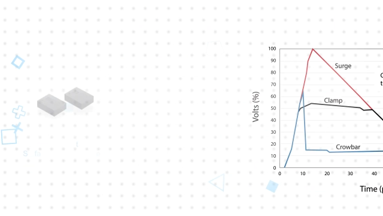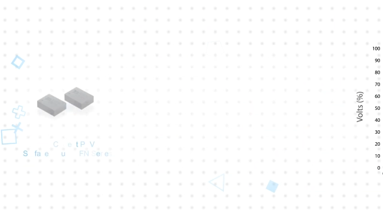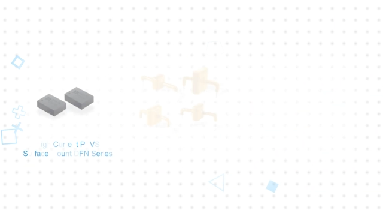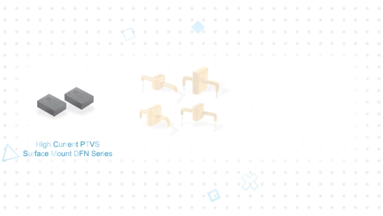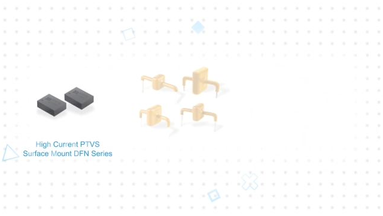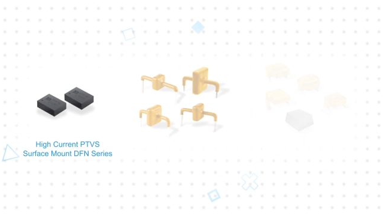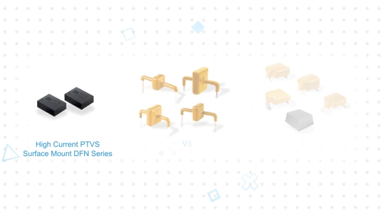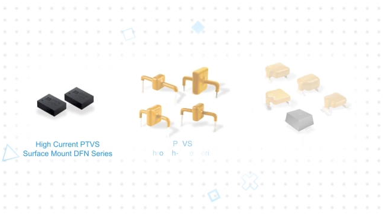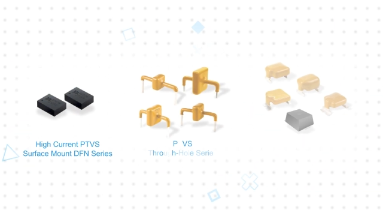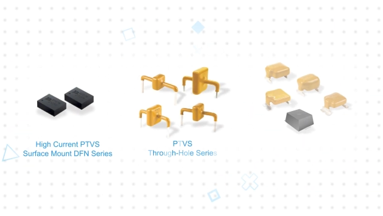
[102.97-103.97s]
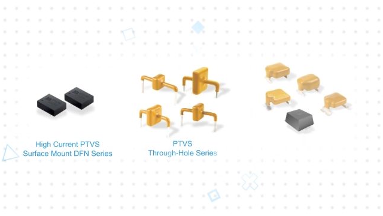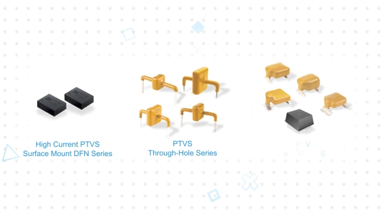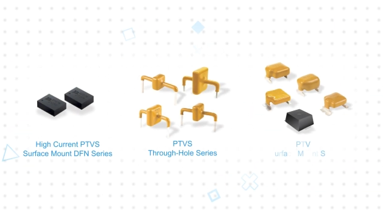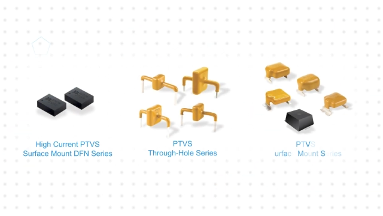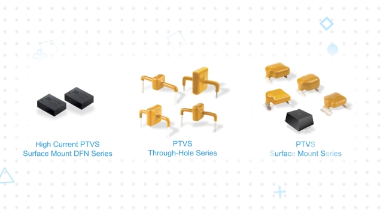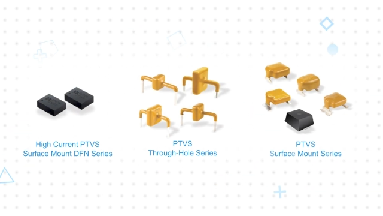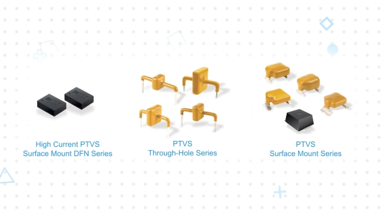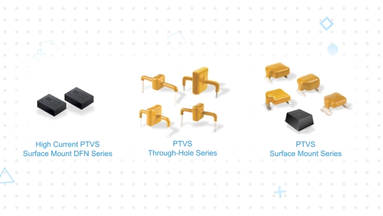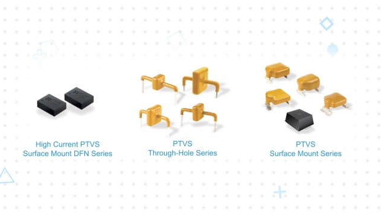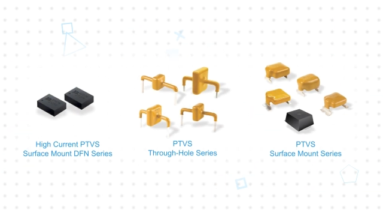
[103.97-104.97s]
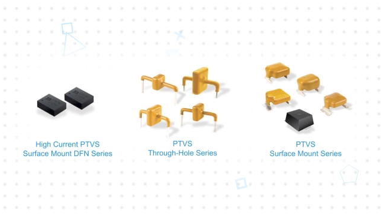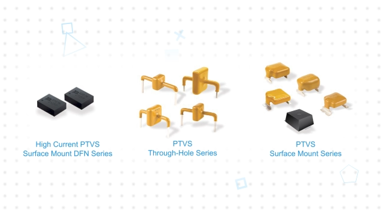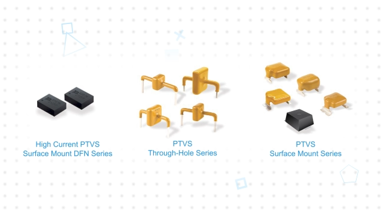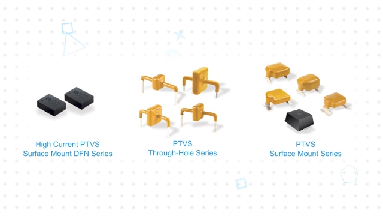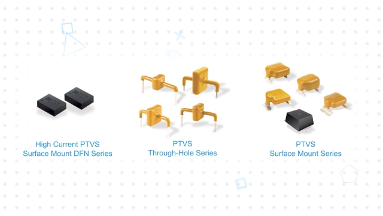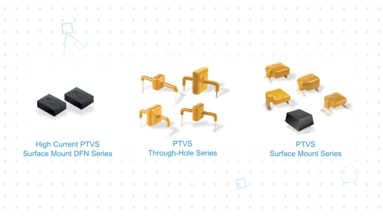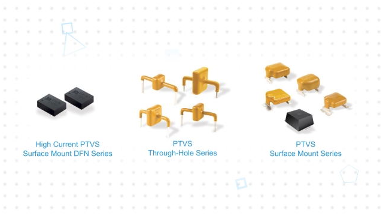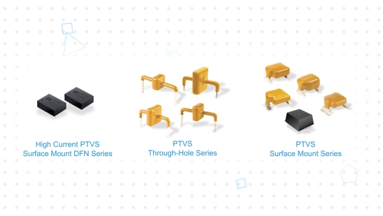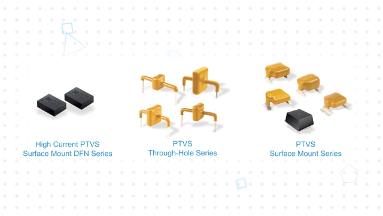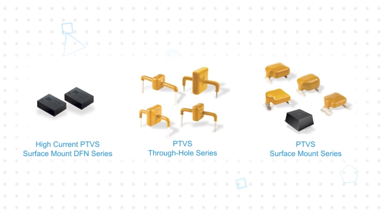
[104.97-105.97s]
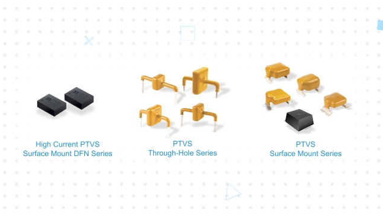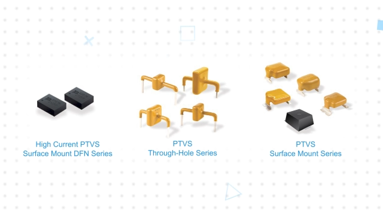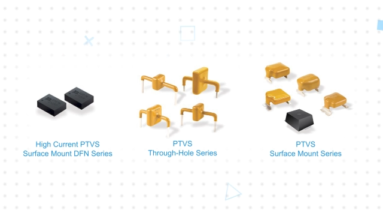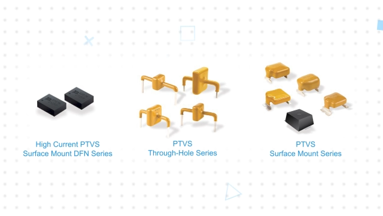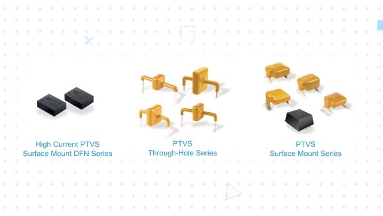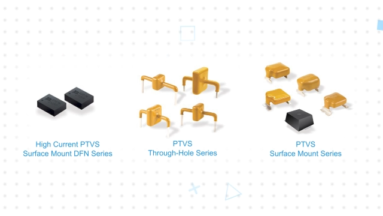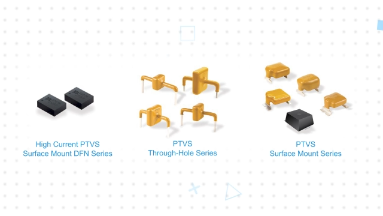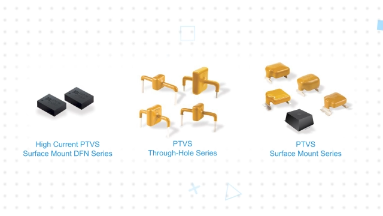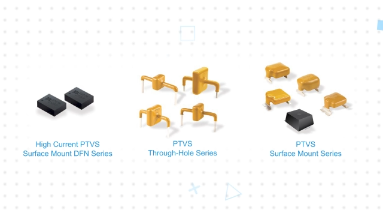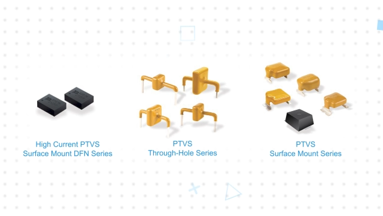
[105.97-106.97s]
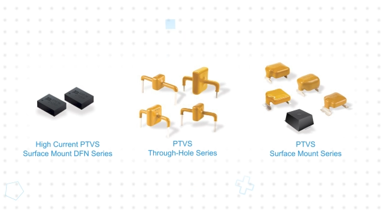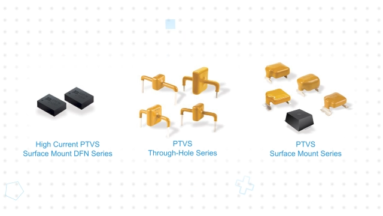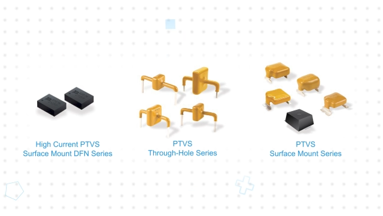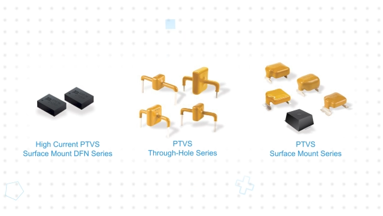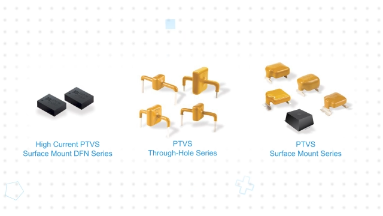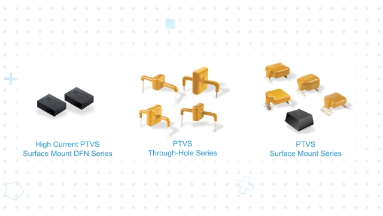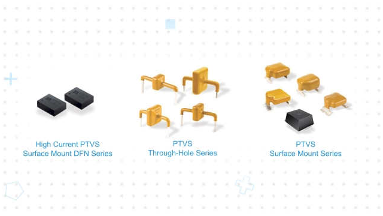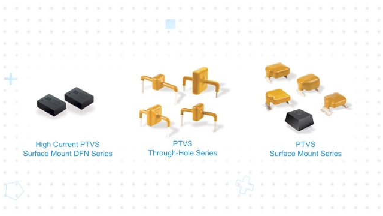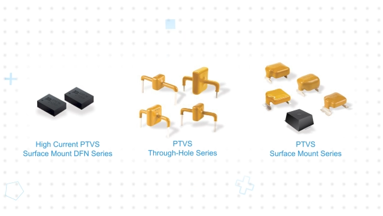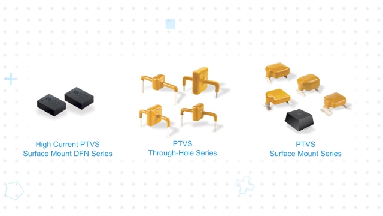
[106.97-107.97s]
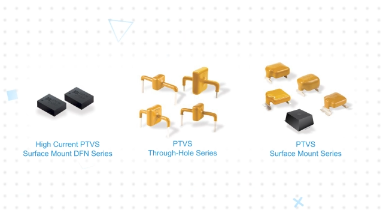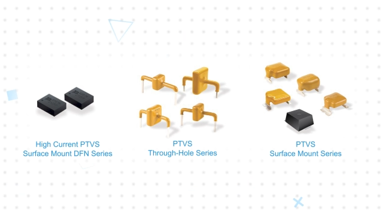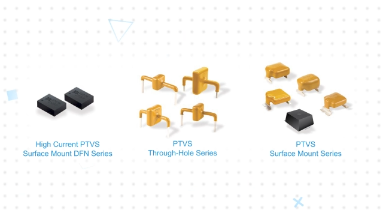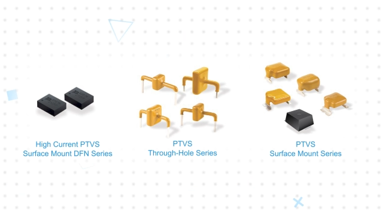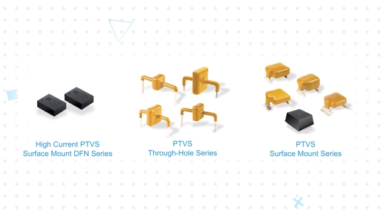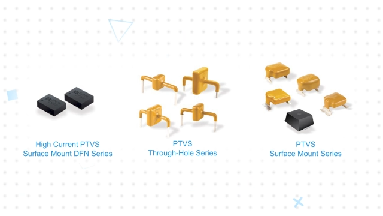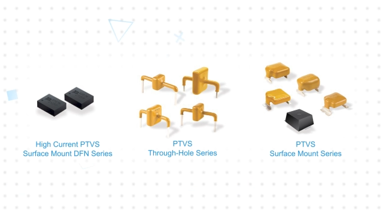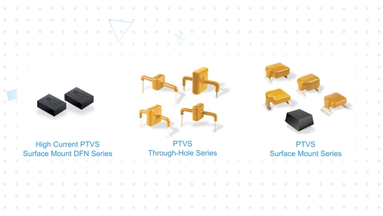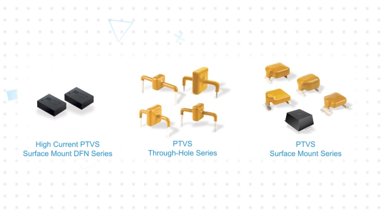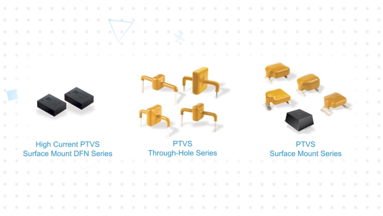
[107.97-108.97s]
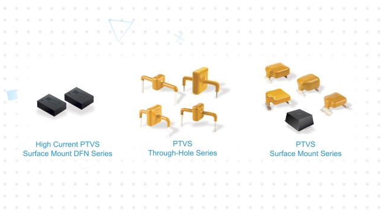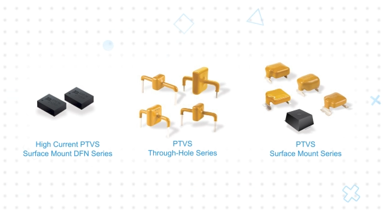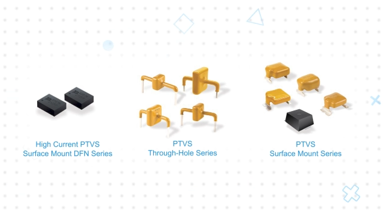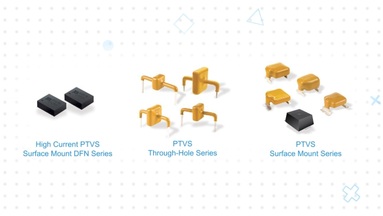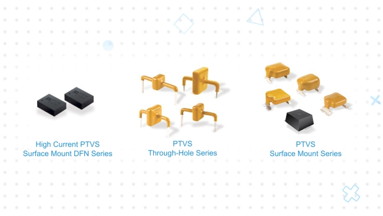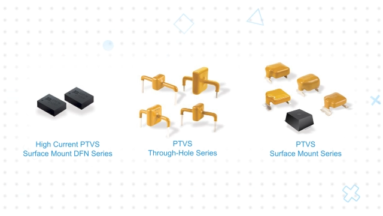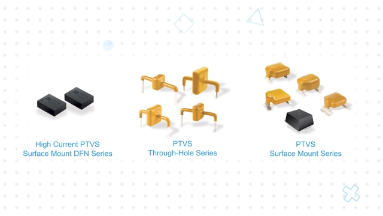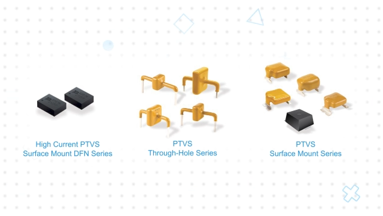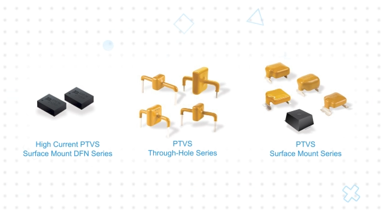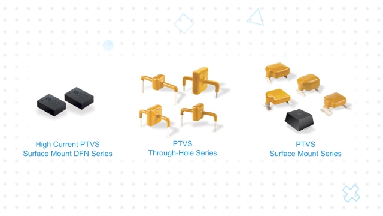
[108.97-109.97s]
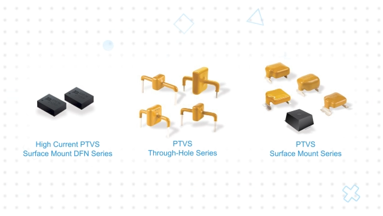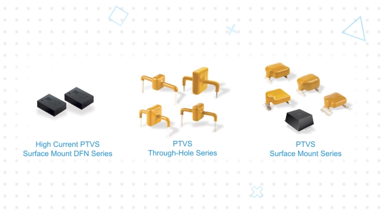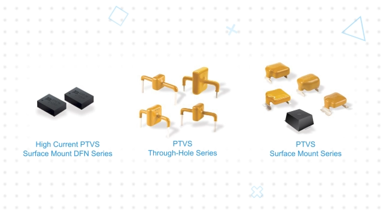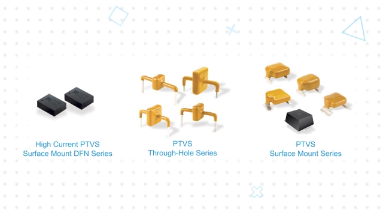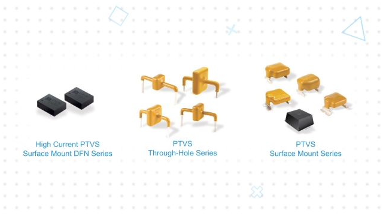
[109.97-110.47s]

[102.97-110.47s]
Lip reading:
(no speaker visible)